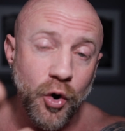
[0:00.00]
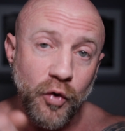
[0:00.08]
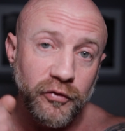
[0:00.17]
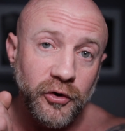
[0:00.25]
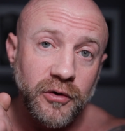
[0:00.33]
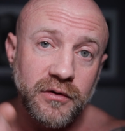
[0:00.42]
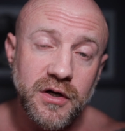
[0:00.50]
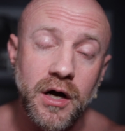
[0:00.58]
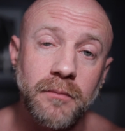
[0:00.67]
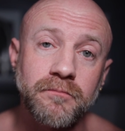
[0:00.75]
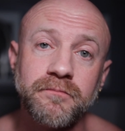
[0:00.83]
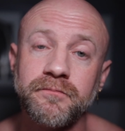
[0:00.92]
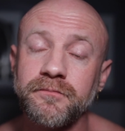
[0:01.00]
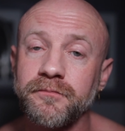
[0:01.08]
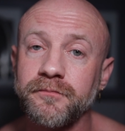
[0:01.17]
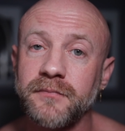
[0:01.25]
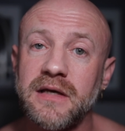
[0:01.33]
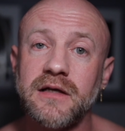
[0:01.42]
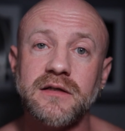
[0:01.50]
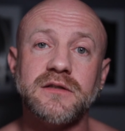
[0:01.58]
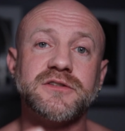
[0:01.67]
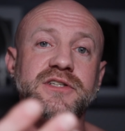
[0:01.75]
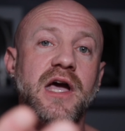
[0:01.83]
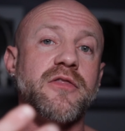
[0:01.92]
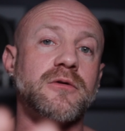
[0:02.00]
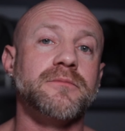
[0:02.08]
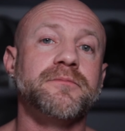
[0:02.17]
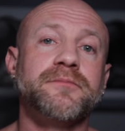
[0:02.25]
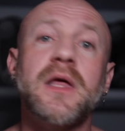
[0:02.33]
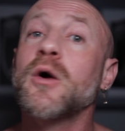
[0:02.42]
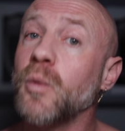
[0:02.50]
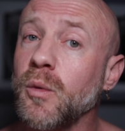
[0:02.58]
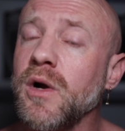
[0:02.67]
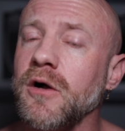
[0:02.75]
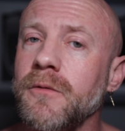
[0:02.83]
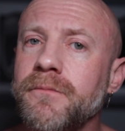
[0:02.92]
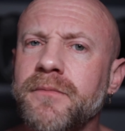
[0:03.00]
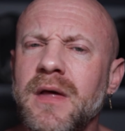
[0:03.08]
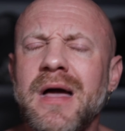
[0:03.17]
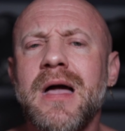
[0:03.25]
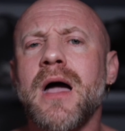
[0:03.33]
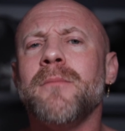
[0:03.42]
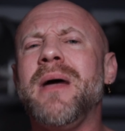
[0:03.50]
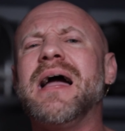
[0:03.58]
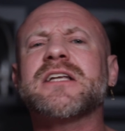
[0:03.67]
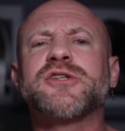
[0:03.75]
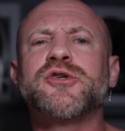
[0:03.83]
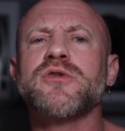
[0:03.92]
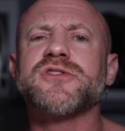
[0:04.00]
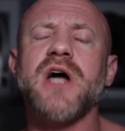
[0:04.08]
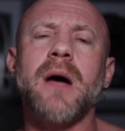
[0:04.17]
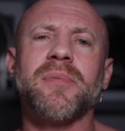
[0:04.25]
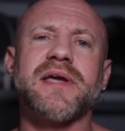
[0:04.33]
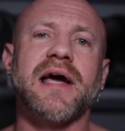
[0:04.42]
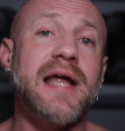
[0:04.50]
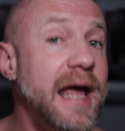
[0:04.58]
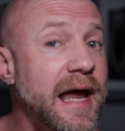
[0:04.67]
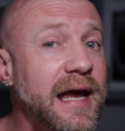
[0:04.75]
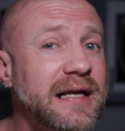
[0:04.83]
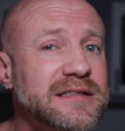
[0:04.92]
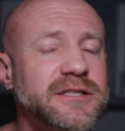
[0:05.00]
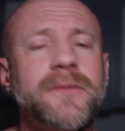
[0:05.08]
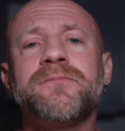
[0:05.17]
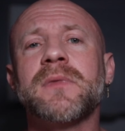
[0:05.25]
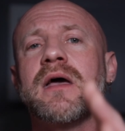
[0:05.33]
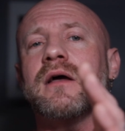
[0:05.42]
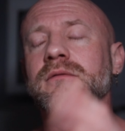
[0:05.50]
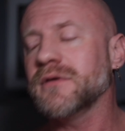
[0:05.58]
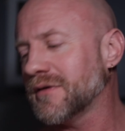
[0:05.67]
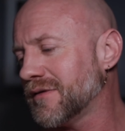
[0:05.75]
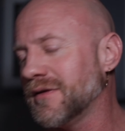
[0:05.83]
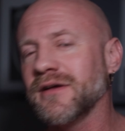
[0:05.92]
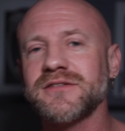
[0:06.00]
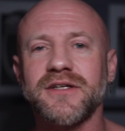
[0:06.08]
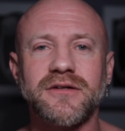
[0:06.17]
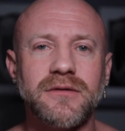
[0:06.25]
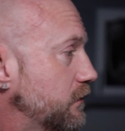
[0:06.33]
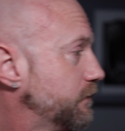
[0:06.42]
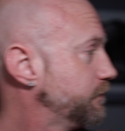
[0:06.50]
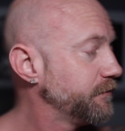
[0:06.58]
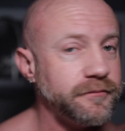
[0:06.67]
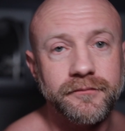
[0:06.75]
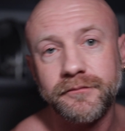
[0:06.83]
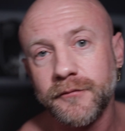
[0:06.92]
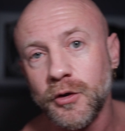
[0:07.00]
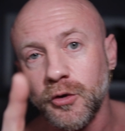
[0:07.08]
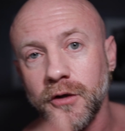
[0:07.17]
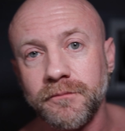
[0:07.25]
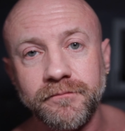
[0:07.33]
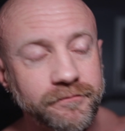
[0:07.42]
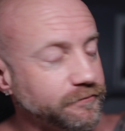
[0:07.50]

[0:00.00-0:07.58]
overcome together. We will. Back to the topic at hand. Huh, that's like, hold on.